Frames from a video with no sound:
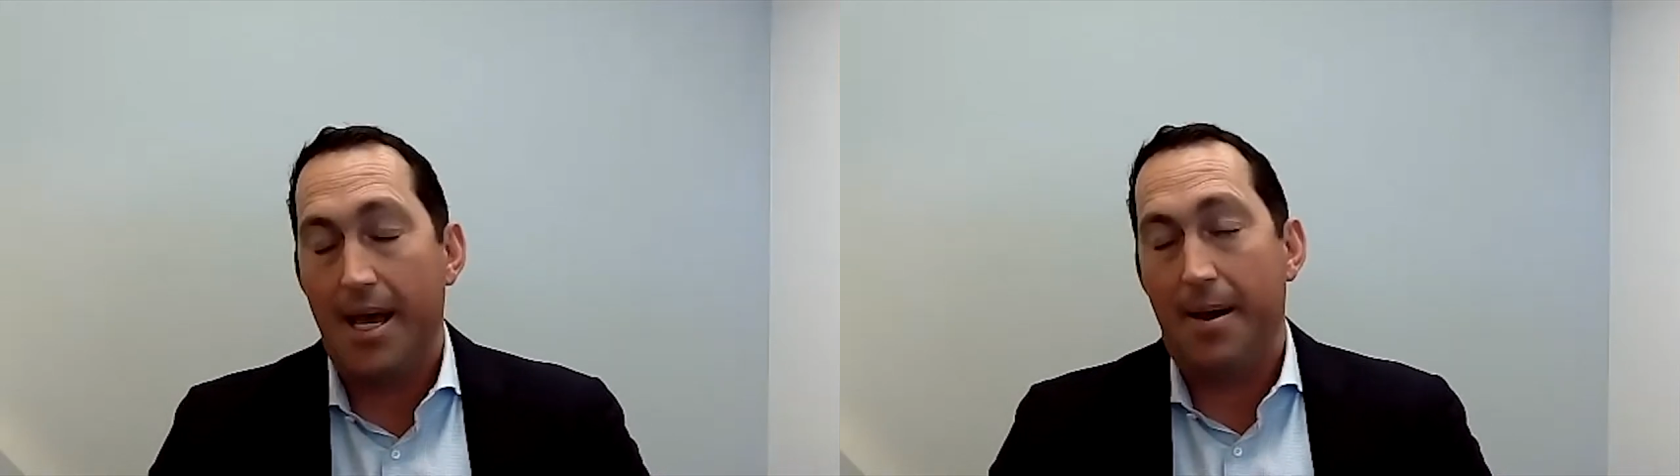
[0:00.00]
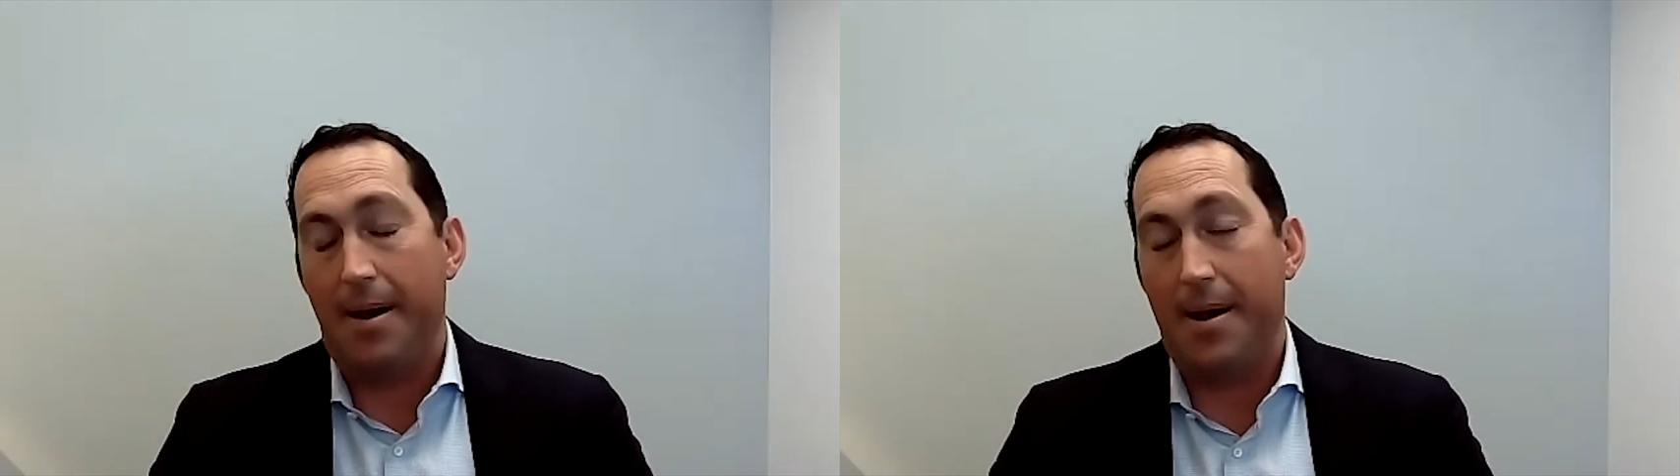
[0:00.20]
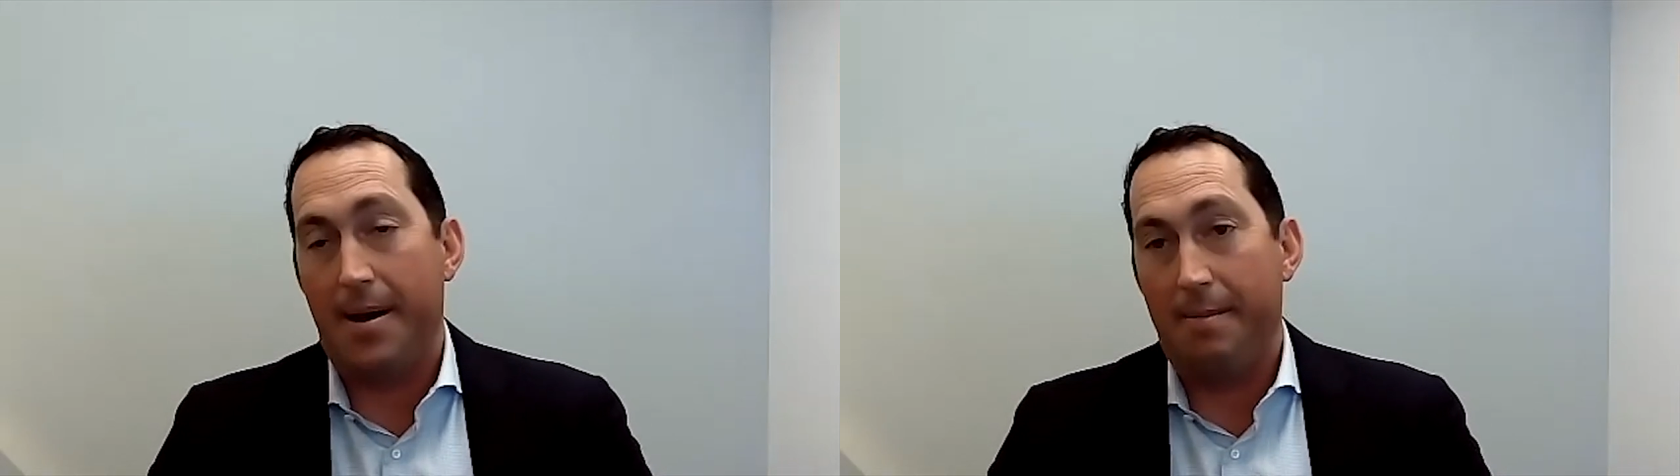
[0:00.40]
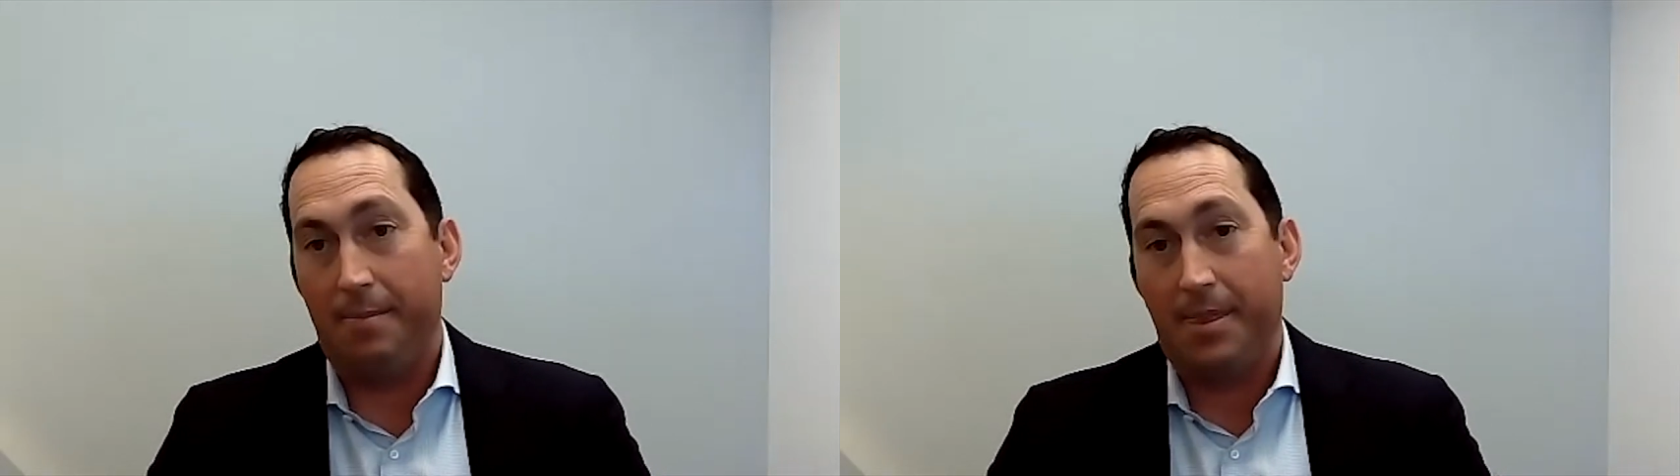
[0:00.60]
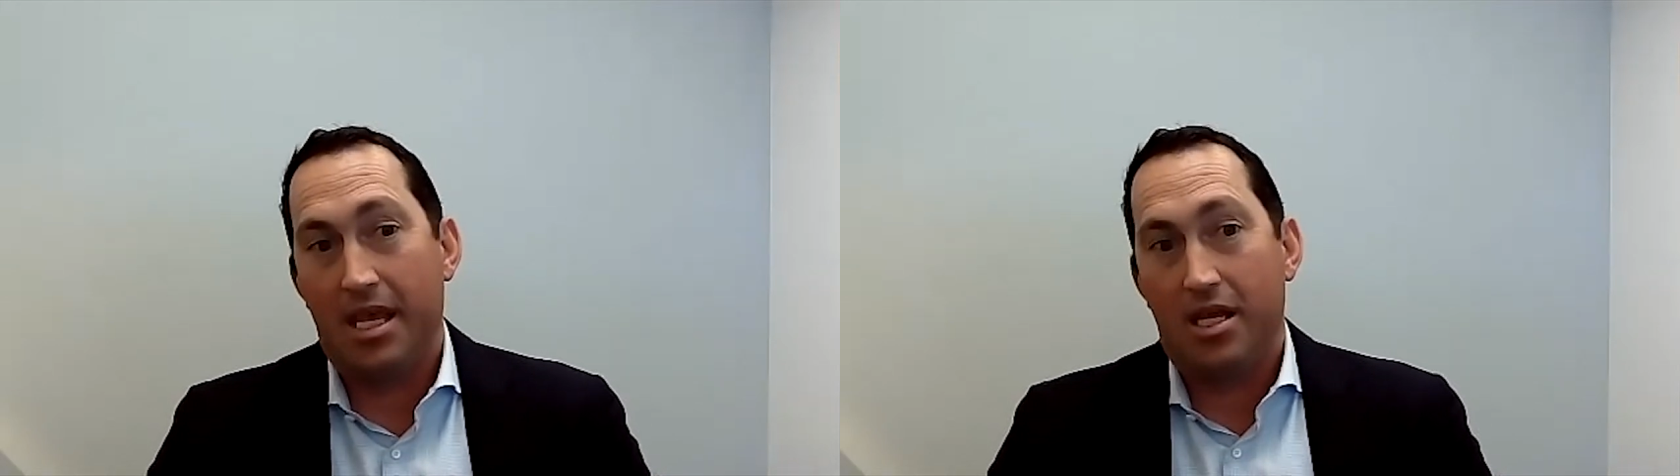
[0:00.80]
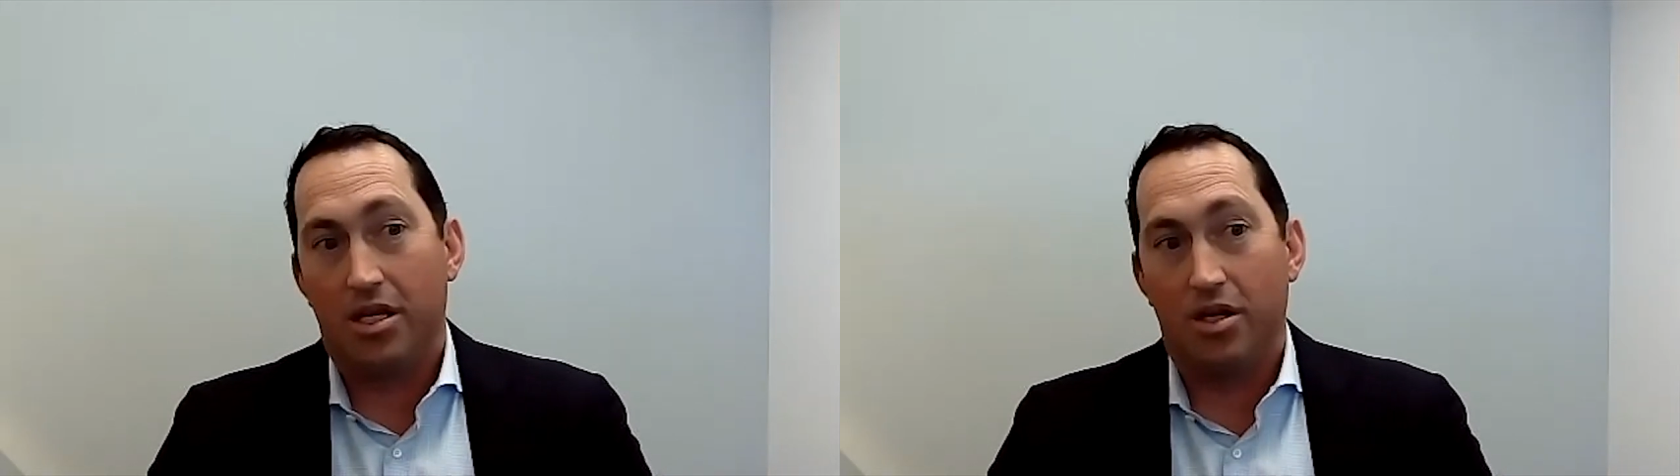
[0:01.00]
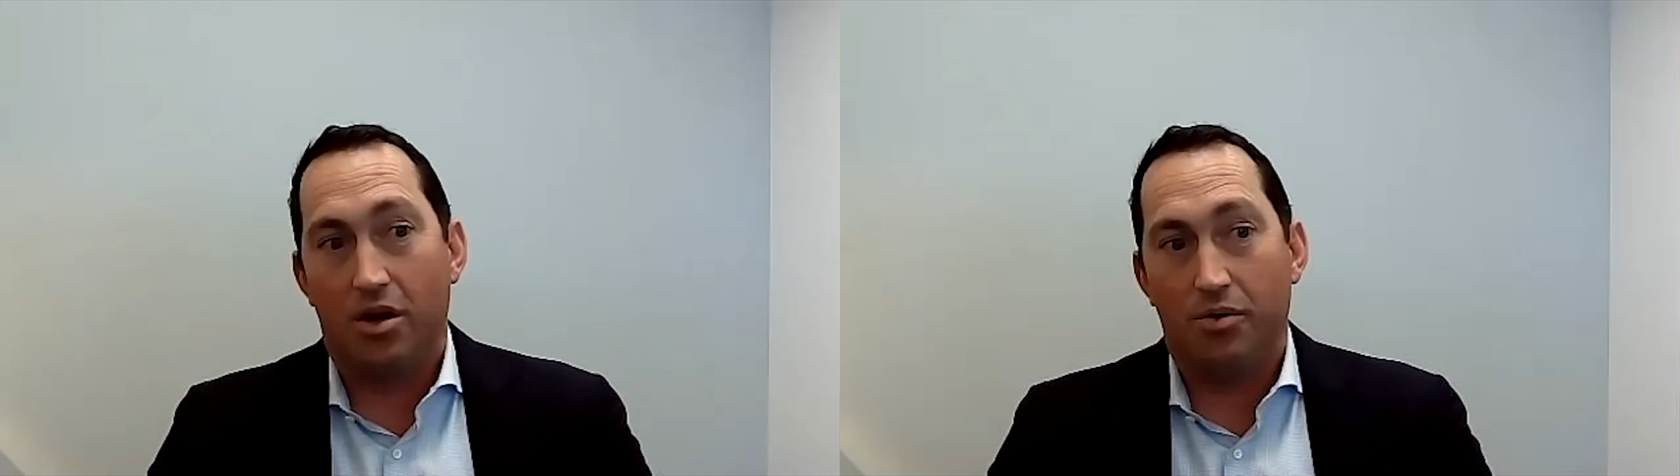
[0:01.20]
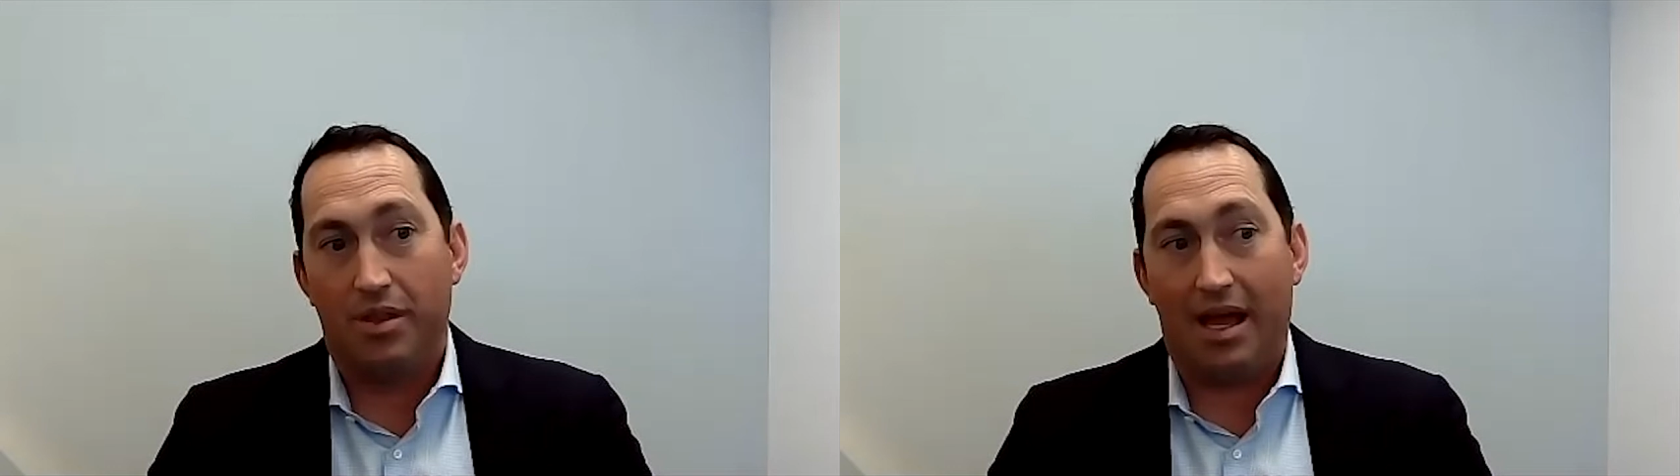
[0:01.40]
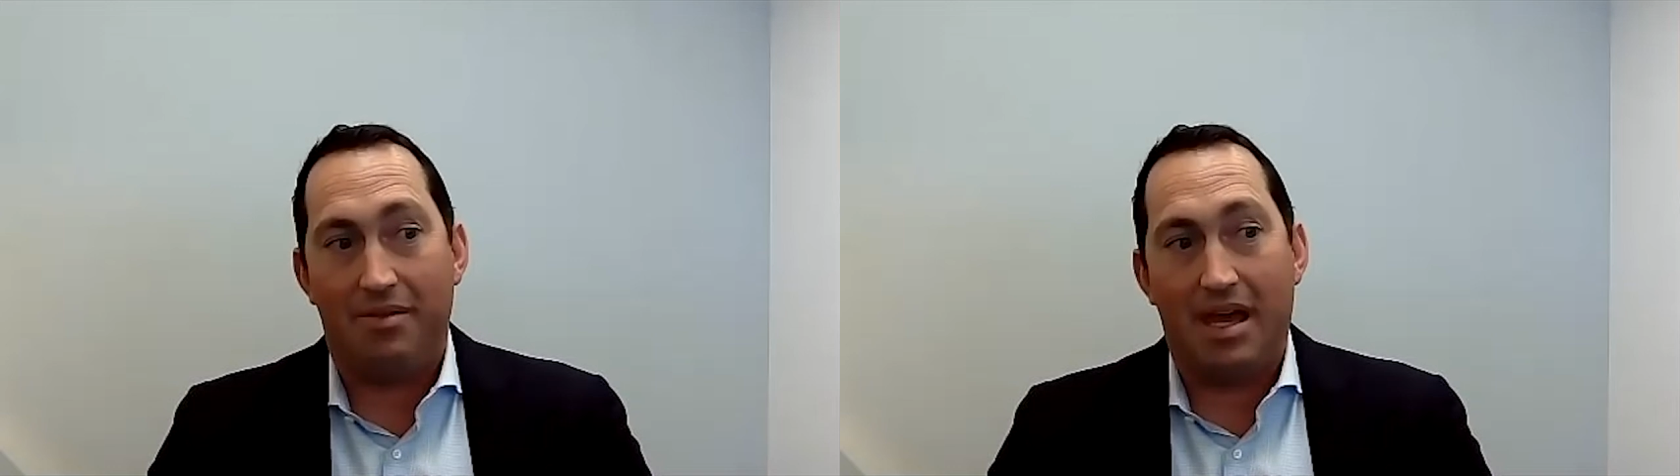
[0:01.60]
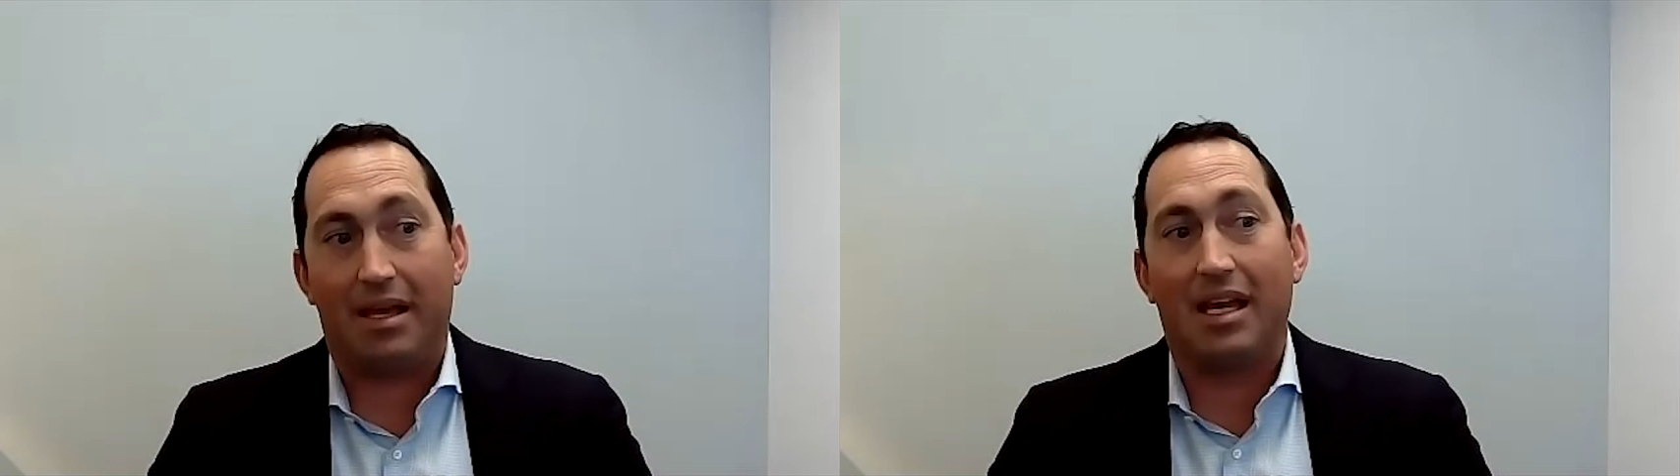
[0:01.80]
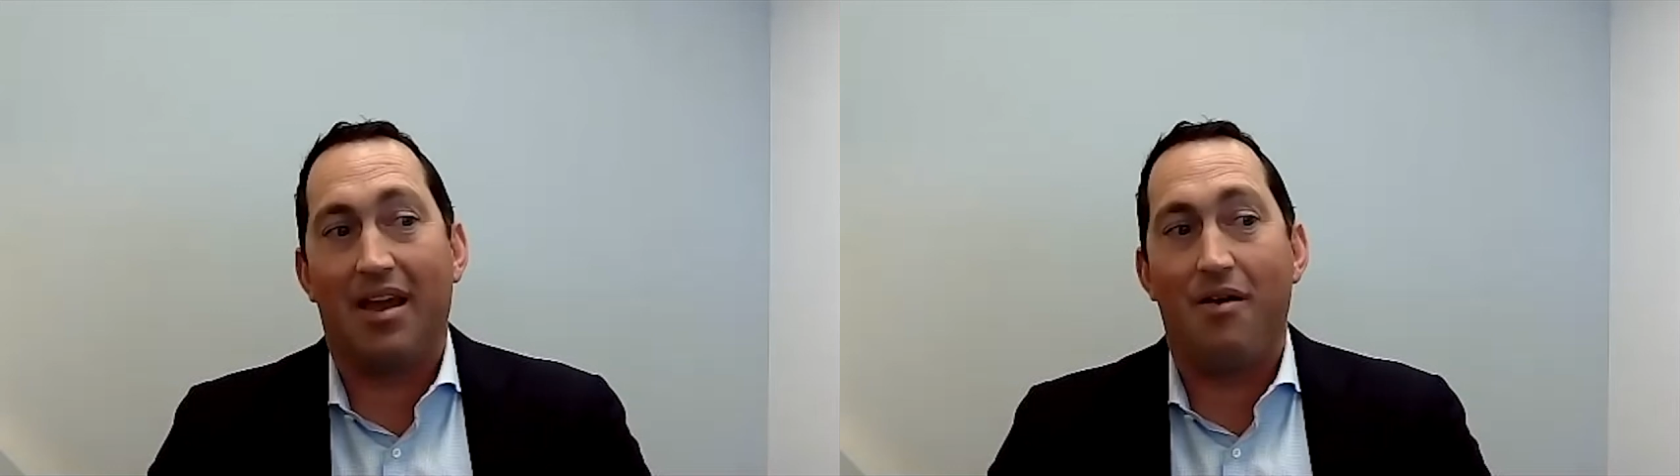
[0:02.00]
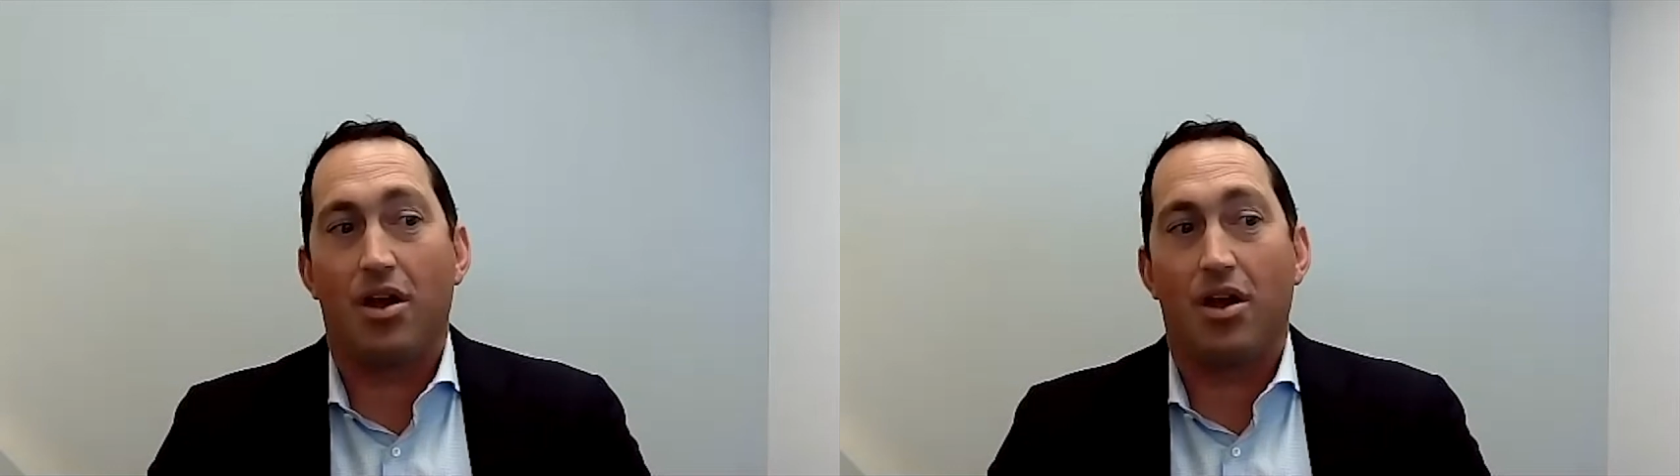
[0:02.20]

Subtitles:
That can get